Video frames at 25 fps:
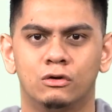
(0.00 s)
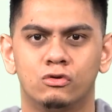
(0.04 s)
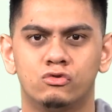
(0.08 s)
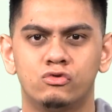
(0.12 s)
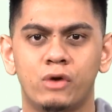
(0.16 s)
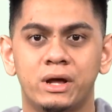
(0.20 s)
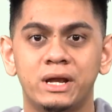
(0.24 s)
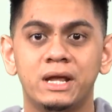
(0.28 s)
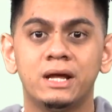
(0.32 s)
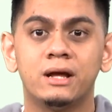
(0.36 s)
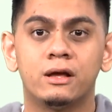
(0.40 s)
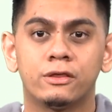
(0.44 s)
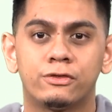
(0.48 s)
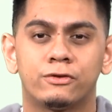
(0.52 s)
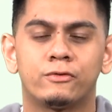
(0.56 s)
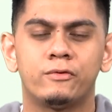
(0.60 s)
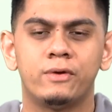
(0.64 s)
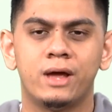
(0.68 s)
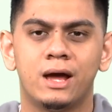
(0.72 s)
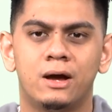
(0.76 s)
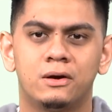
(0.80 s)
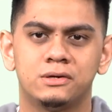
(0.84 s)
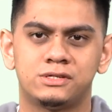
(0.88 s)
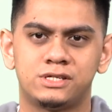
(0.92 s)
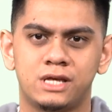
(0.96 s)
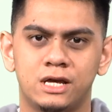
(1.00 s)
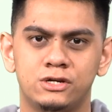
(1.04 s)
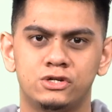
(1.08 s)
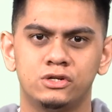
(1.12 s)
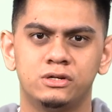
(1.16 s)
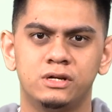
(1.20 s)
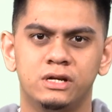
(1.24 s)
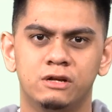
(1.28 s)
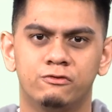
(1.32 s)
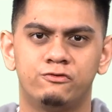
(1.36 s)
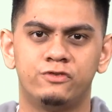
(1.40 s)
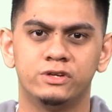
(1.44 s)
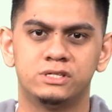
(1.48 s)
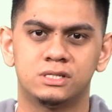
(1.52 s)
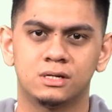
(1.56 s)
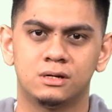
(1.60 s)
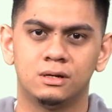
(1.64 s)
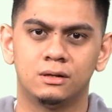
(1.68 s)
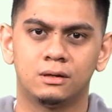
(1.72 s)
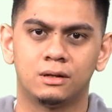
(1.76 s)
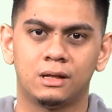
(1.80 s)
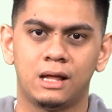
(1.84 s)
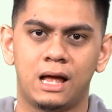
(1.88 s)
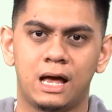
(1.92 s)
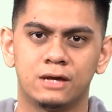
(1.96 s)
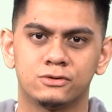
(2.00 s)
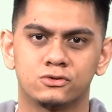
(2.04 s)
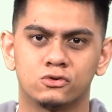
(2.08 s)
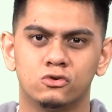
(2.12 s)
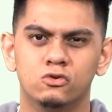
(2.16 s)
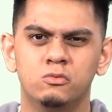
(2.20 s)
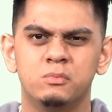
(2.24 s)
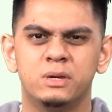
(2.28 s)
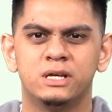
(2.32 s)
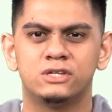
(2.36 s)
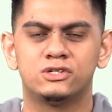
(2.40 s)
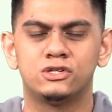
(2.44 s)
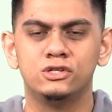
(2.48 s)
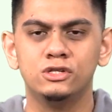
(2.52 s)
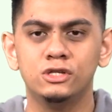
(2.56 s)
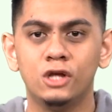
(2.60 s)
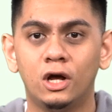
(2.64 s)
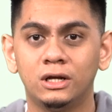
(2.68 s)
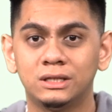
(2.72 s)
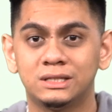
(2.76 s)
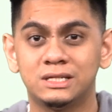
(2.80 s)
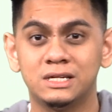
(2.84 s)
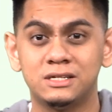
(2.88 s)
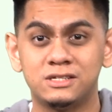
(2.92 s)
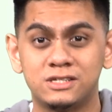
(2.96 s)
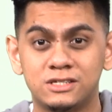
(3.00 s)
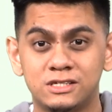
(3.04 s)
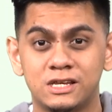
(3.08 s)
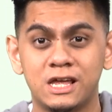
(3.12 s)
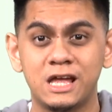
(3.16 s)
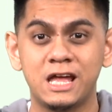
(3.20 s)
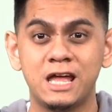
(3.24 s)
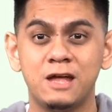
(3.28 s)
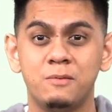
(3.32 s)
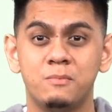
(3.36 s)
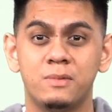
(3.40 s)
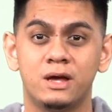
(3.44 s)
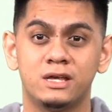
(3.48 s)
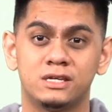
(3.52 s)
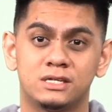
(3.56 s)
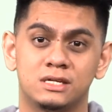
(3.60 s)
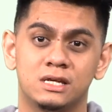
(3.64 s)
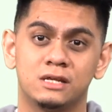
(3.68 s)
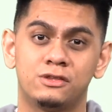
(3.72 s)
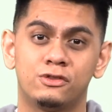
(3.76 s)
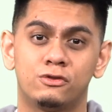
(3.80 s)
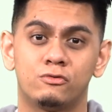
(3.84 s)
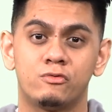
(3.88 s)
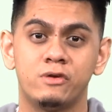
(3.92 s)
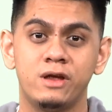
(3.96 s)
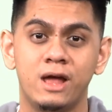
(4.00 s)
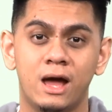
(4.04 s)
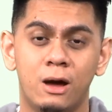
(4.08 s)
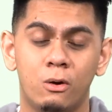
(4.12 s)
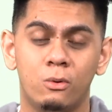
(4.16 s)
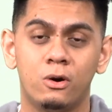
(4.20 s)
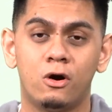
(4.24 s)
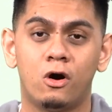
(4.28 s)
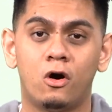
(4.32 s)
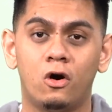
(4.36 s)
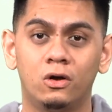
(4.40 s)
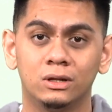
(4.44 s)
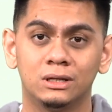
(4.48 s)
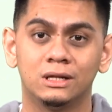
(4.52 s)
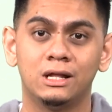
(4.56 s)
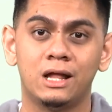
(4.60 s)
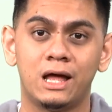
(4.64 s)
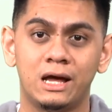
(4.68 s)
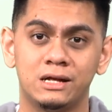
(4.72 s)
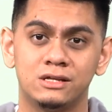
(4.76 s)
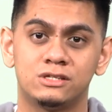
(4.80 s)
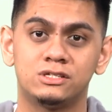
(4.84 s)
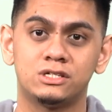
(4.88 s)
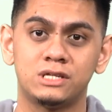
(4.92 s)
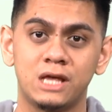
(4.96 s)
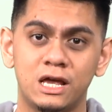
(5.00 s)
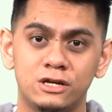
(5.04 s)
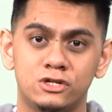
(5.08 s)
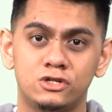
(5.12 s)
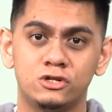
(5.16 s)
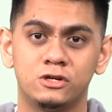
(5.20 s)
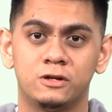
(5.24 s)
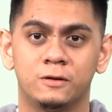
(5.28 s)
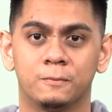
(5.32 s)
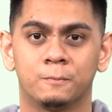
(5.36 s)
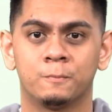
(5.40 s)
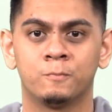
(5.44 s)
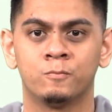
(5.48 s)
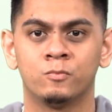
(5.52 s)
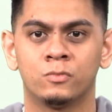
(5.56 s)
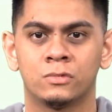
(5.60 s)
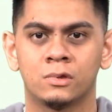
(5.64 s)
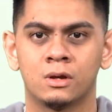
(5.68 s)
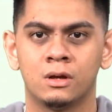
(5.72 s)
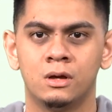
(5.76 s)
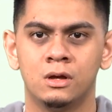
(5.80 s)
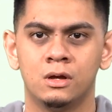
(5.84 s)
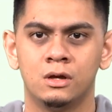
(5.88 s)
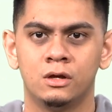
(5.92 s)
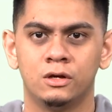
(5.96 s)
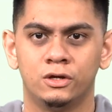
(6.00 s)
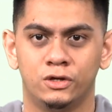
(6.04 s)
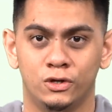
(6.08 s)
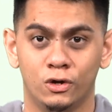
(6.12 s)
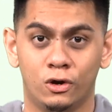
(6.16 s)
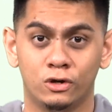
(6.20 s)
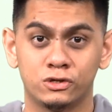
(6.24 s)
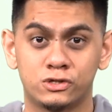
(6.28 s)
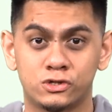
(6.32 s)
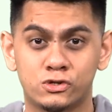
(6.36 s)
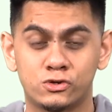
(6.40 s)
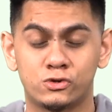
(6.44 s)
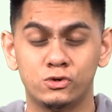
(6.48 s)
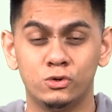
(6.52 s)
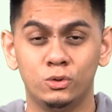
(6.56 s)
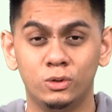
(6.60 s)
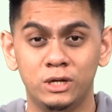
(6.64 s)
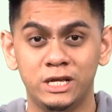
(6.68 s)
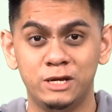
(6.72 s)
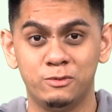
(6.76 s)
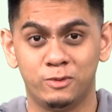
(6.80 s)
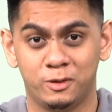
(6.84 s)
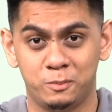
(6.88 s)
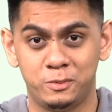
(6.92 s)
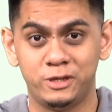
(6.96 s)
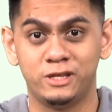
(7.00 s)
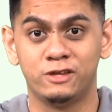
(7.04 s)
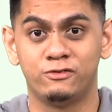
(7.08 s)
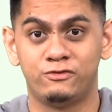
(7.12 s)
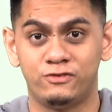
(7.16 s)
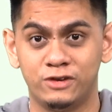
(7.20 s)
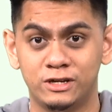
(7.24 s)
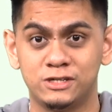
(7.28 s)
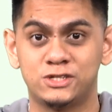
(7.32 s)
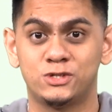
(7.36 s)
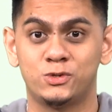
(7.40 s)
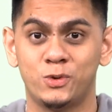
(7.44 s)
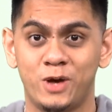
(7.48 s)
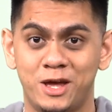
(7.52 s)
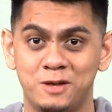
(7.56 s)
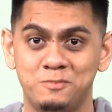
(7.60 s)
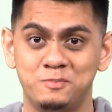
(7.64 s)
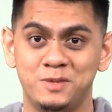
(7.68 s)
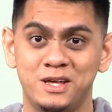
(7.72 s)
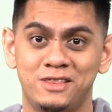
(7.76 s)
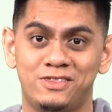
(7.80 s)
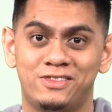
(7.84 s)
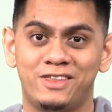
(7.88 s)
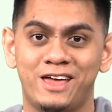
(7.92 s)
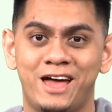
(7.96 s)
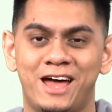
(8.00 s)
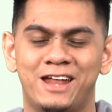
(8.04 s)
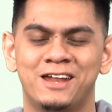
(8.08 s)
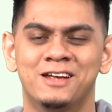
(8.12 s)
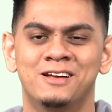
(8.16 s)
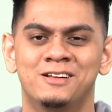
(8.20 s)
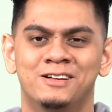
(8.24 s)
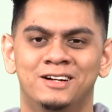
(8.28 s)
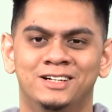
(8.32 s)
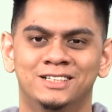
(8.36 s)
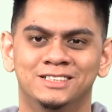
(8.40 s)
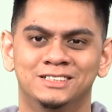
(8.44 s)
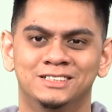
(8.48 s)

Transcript: Running a three hour session in a physical classroom is not the same as a three hour online session. Yours truly will be the first to admit that.